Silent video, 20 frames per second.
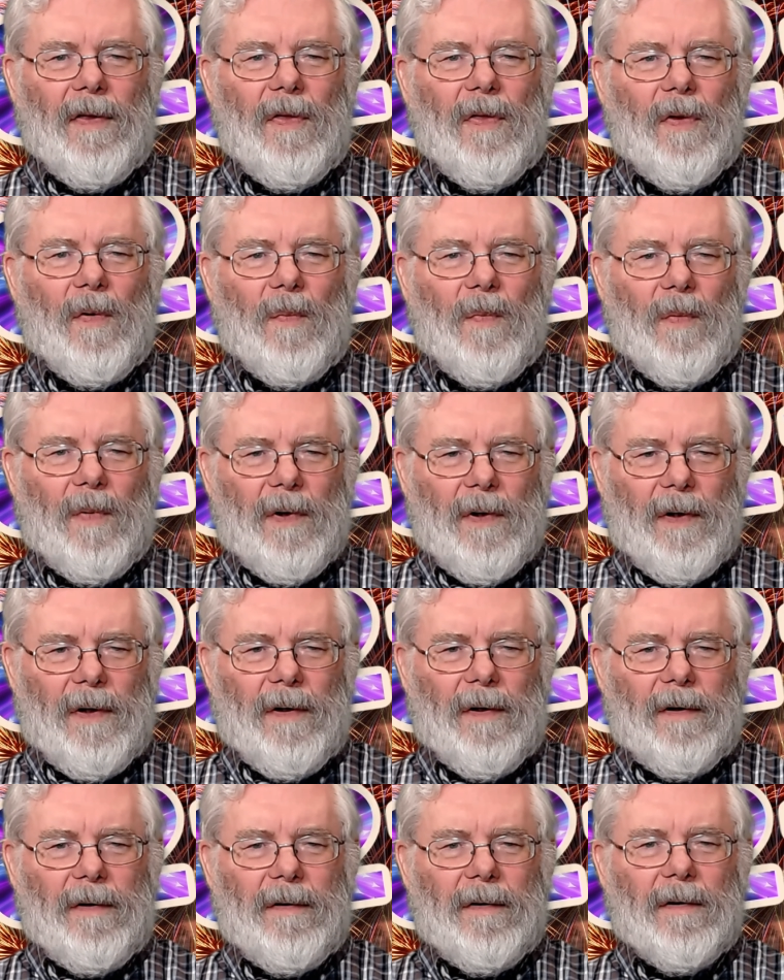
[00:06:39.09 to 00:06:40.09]
The
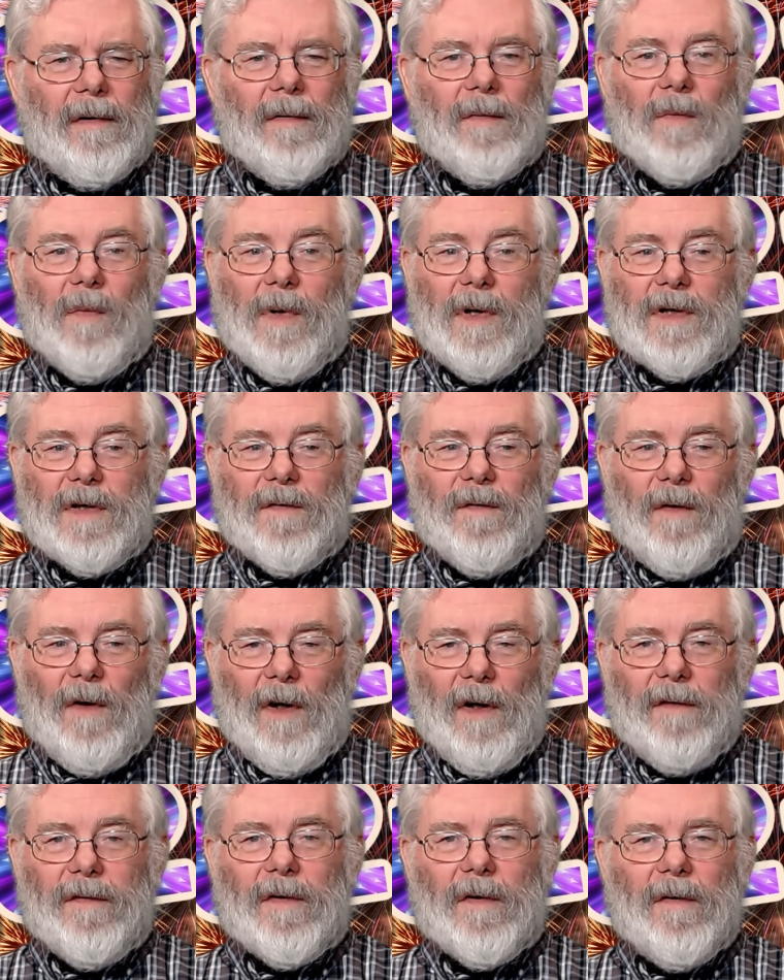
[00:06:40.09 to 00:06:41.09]
Word was full
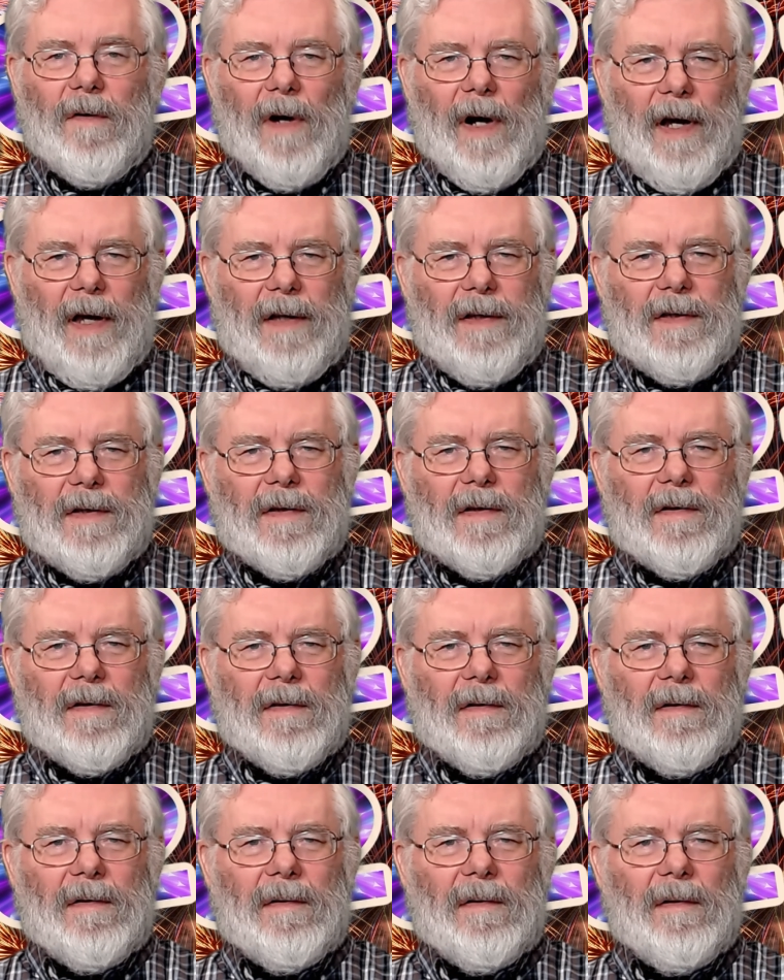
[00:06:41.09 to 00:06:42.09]
of grace
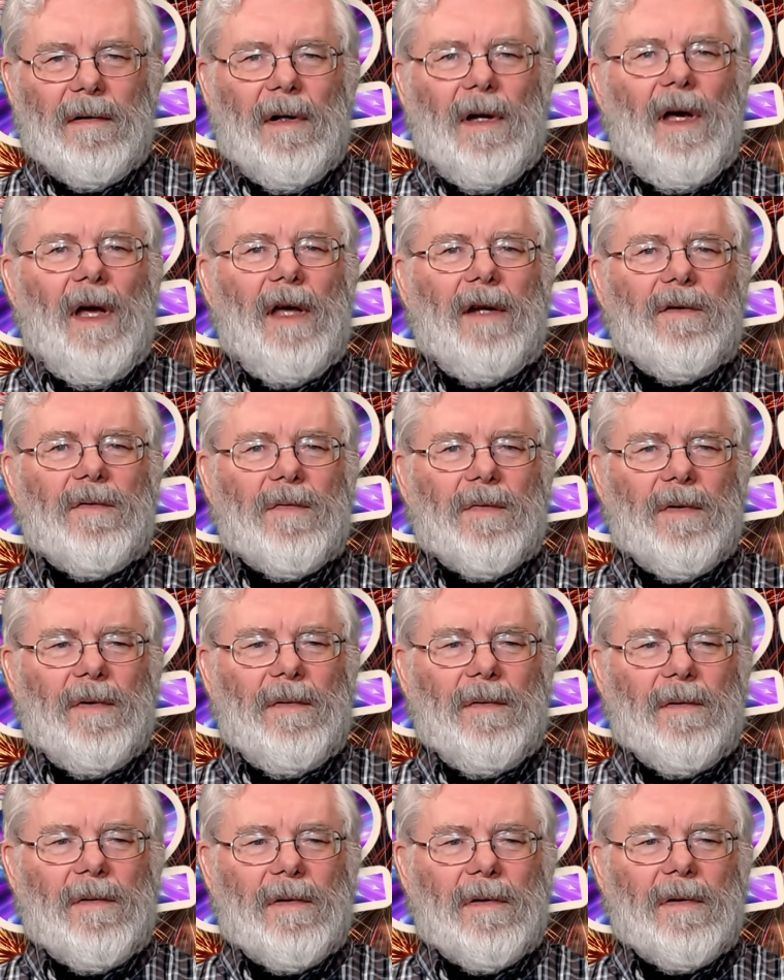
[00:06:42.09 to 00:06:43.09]
and
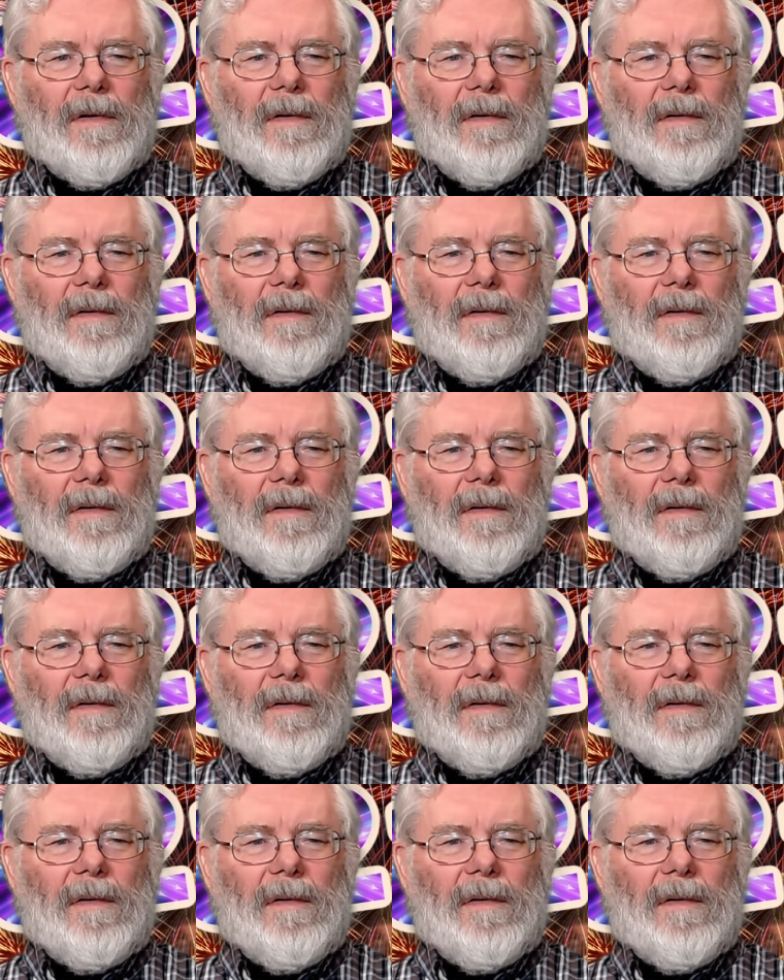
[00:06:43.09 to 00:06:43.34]
truth.